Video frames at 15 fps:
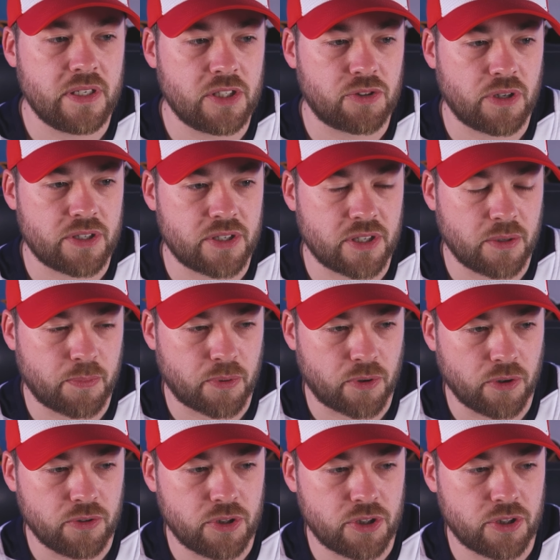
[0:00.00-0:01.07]
an interesting
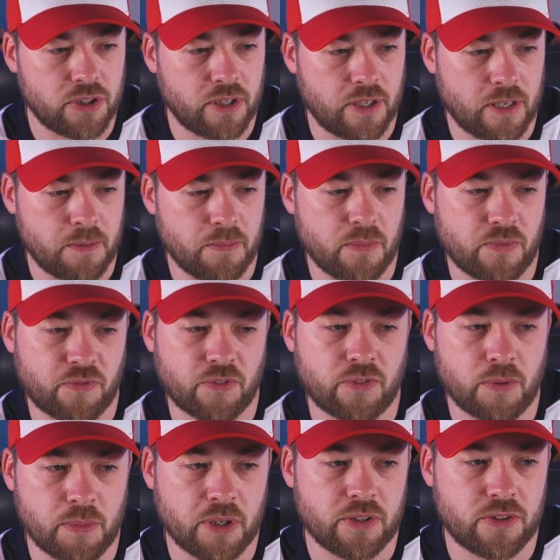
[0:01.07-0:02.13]
approach um,
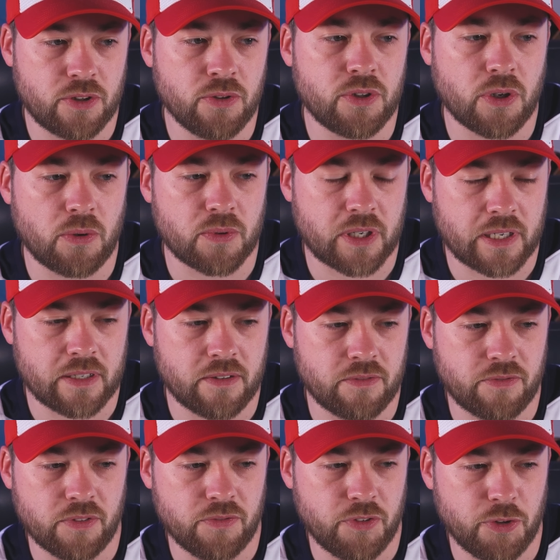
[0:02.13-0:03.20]
from a two tone kind
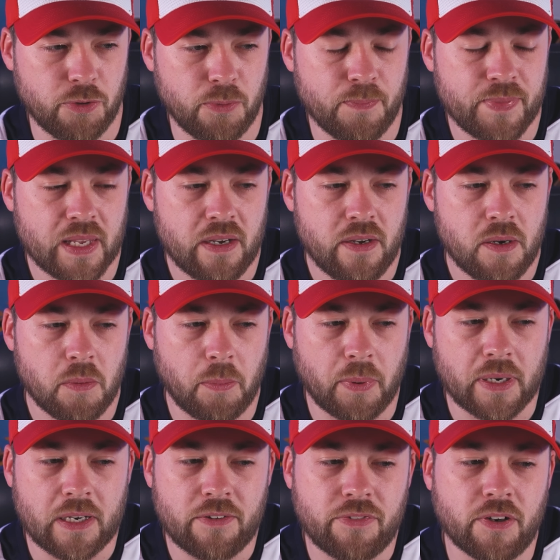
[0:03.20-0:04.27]
of view
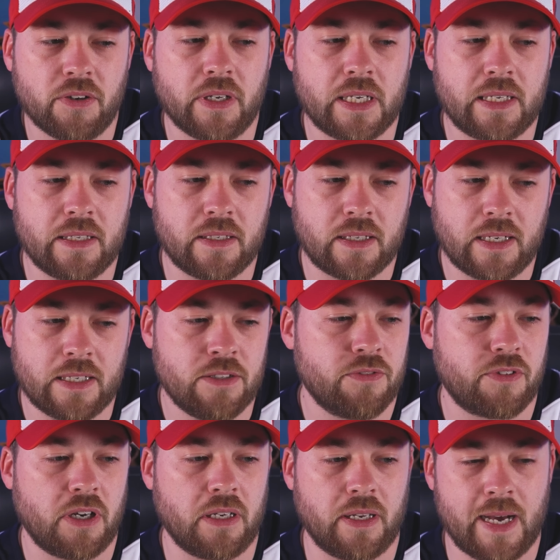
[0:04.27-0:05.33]
but I felt like it kind
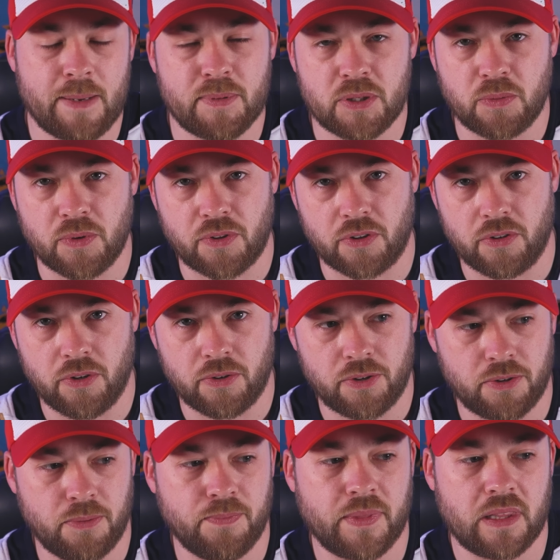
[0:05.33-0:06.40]
of collapsed with the
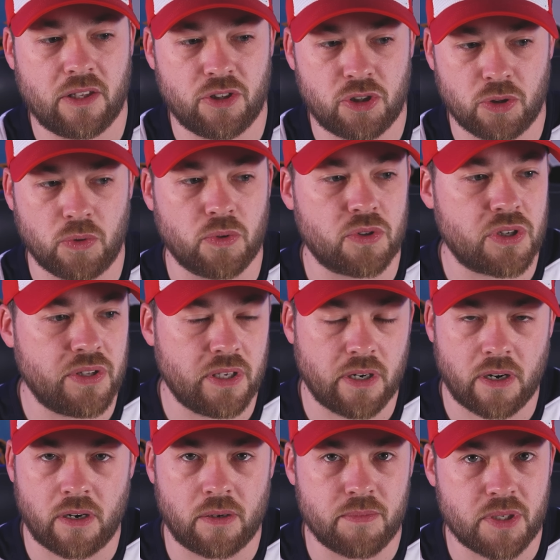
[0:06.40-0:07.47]
logo. The shoulders and the
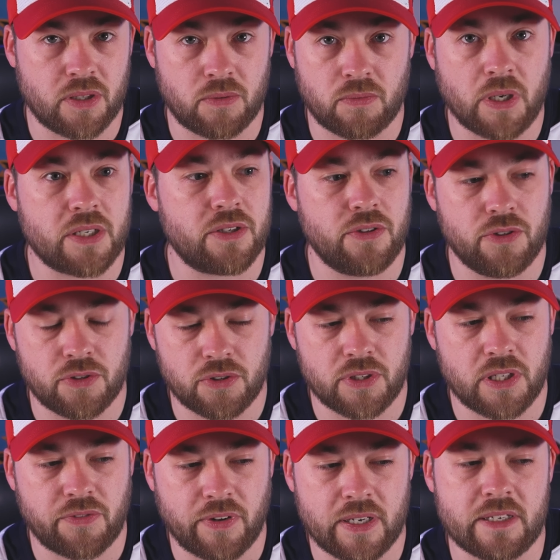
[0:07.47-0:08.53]
arms and the rest of the
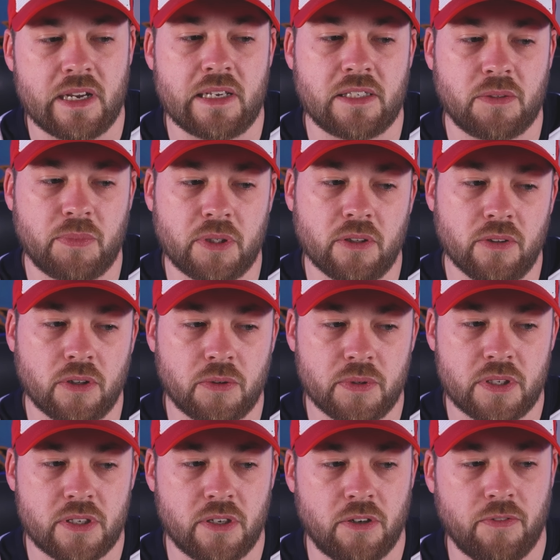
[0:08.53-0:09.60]
jersey is fantastic, but the logo
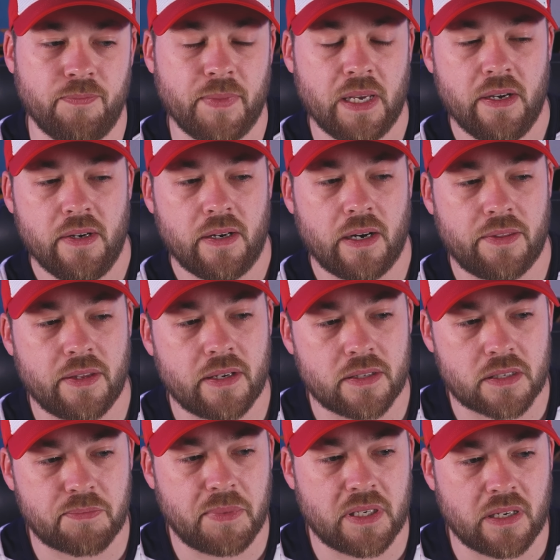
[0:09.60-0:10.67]
itself, I think
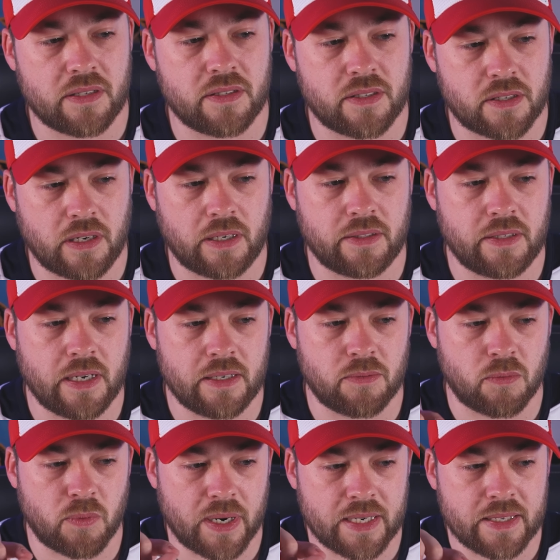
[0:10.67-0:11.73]
it's because it's got that
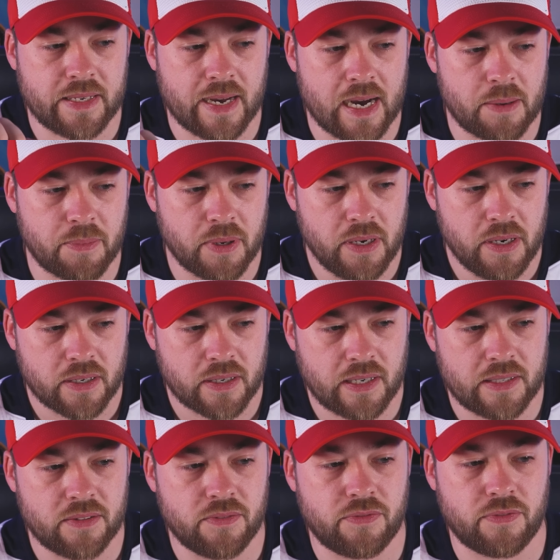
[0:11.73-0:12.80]
red gap
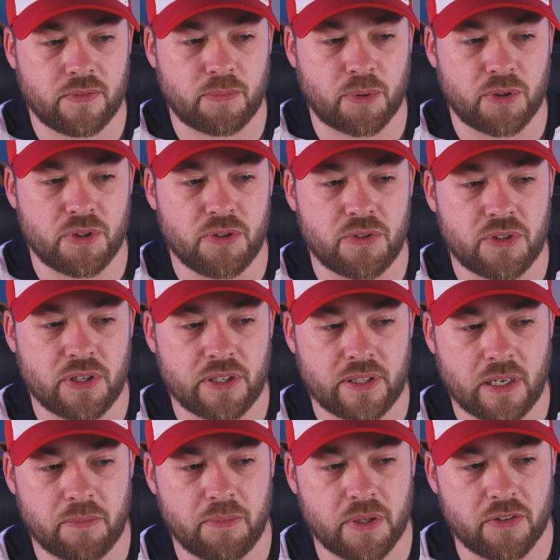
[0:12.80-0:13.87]
kind of producing
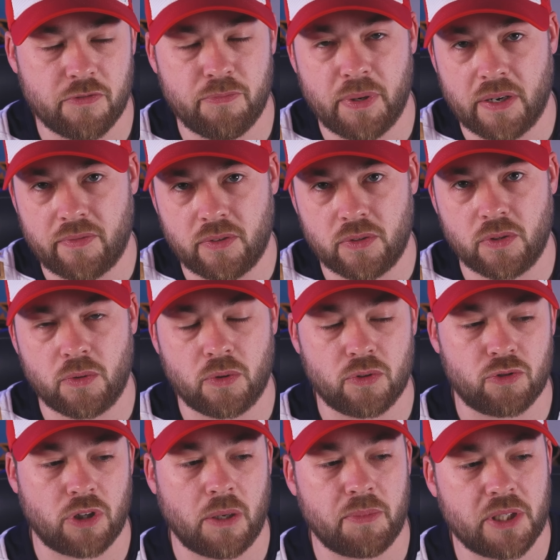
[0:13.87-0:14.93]
that bit of bevel or
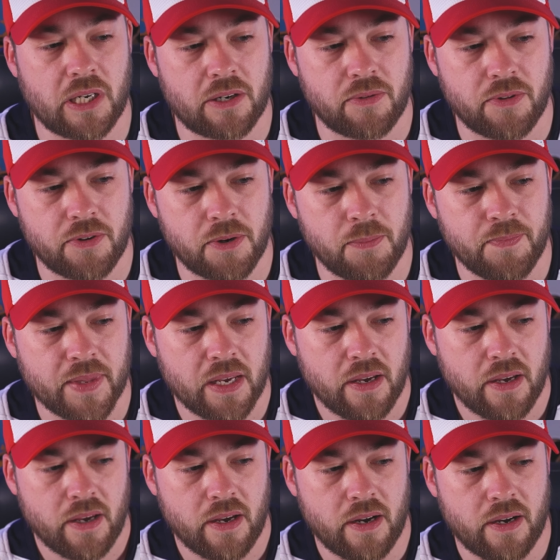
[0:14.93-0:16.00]
drop shadow there,
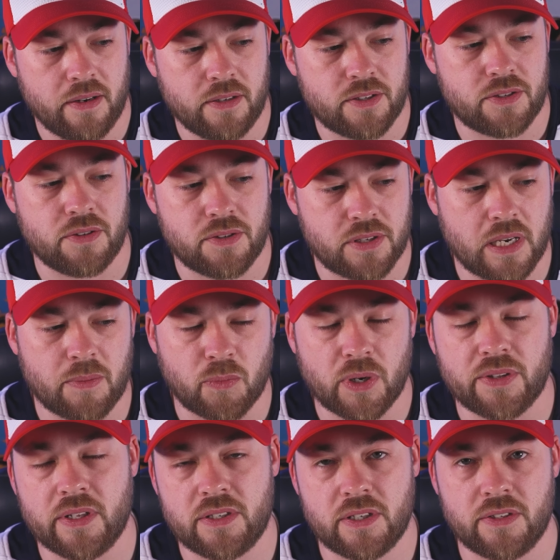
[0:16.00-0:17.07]
and it's the same
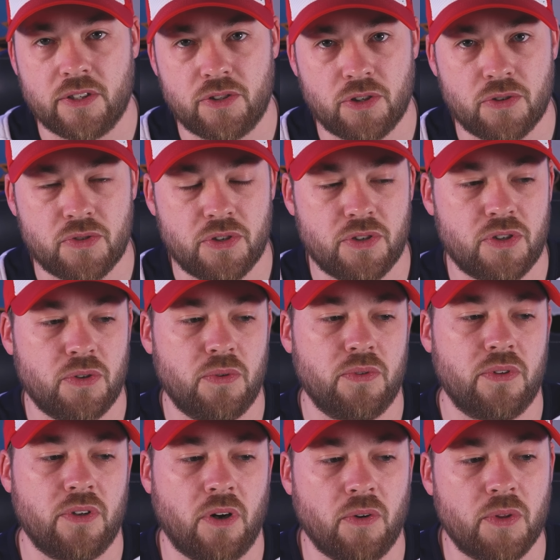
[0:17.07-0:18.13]
red that's in the jersey. So
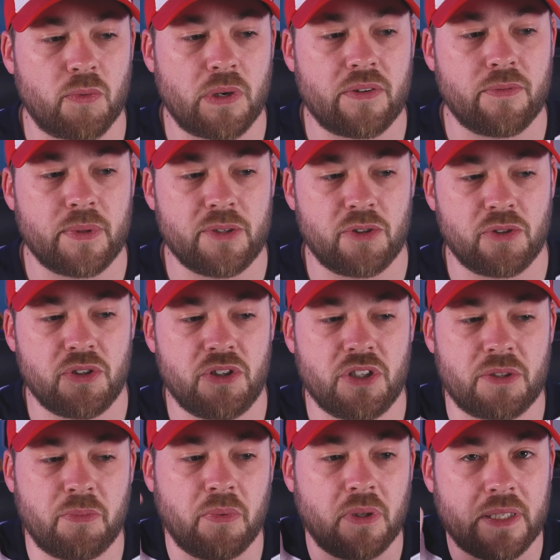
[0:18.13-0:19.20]
all the red from the jersey
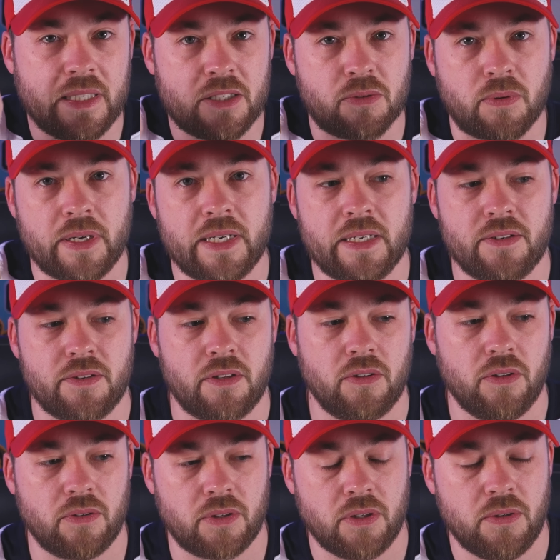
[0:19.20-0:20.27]
just bleeds right into the
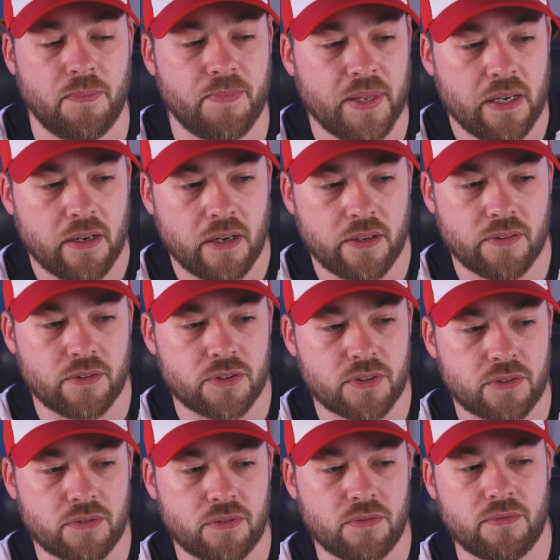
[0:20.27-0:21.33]
logo, and
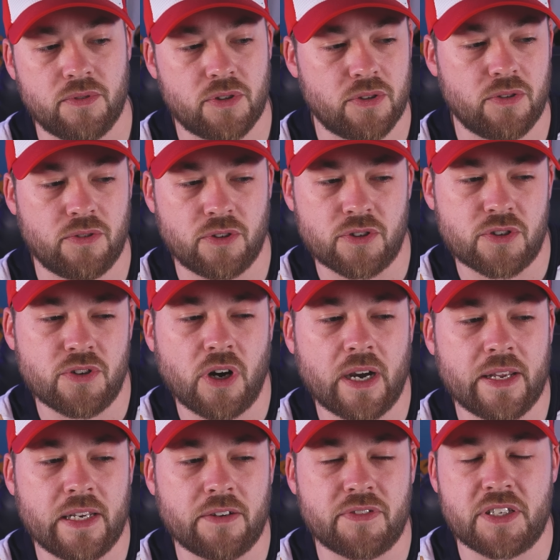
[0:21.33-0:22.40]
there's there's
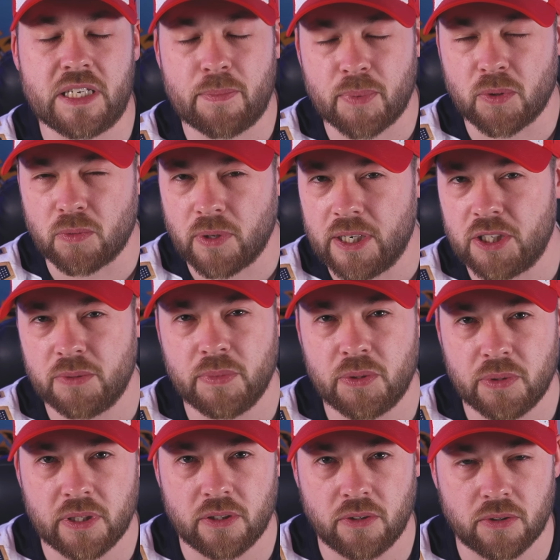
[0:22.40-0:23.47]
not enough separation
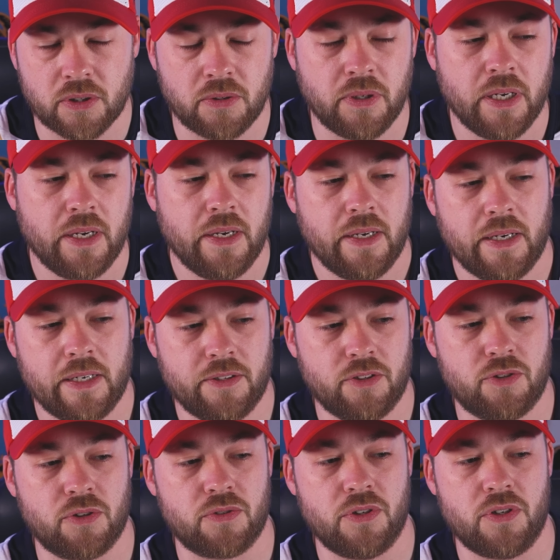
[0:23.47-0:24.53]
between the logo and the
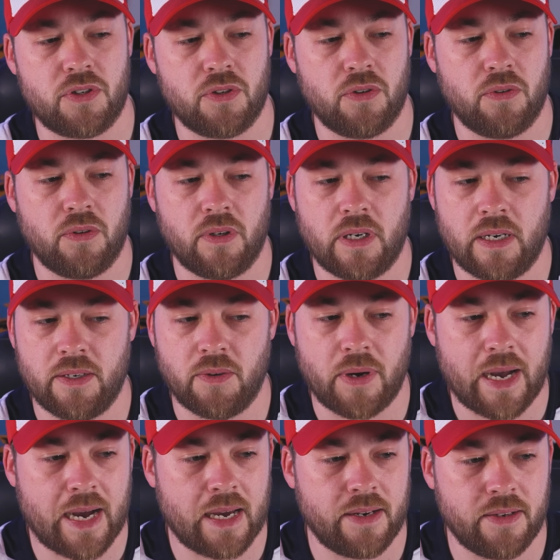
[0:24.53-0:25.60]
jersey. So I you know
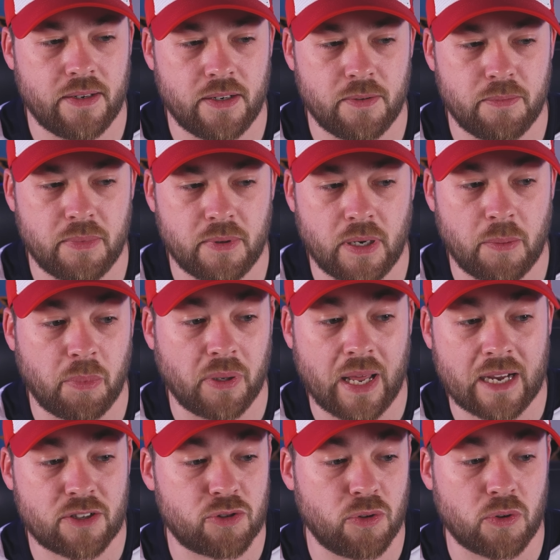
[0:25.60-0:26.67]
add a, a
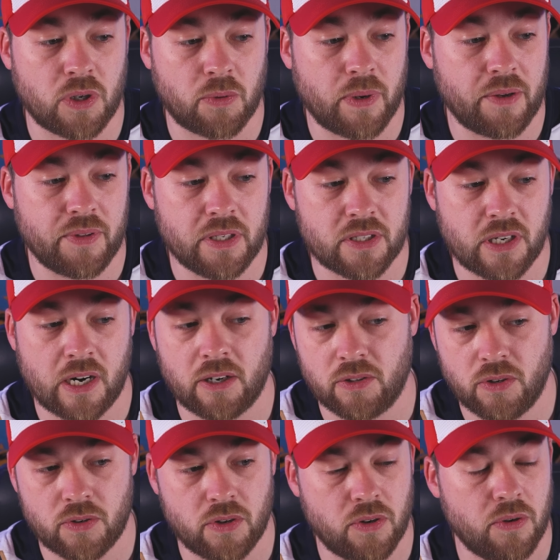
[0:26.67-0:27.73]
black stroke around the entire
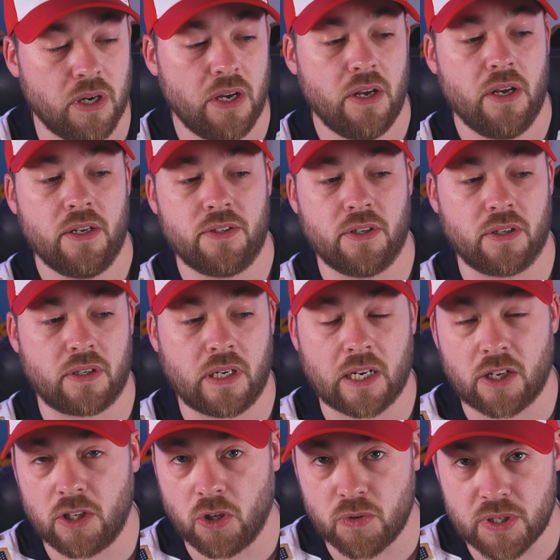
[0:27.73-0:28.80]
logo to kind
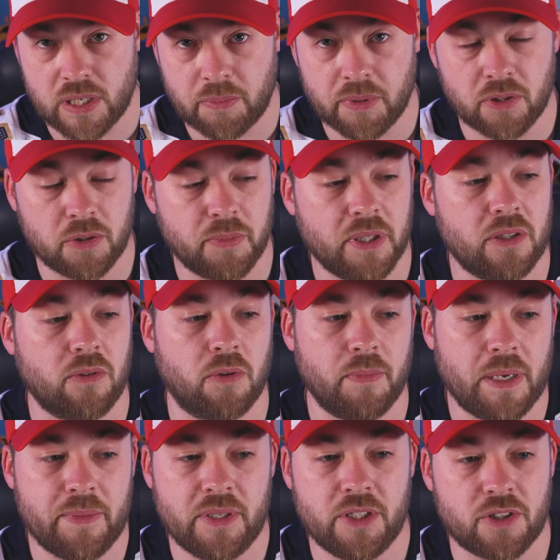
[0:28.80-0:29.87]
of close it up a little bit, or
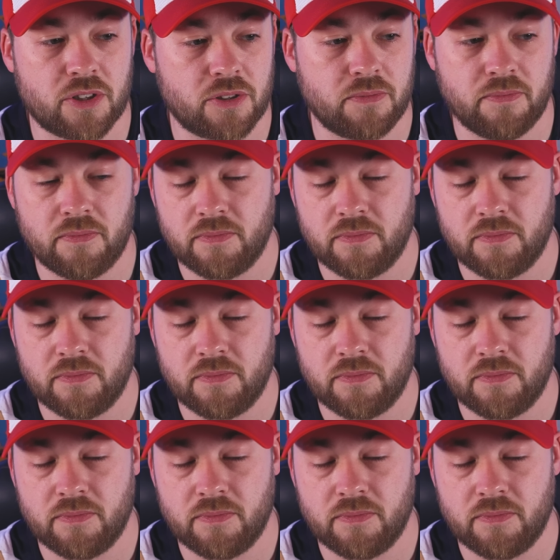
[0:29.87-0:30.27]
maybe just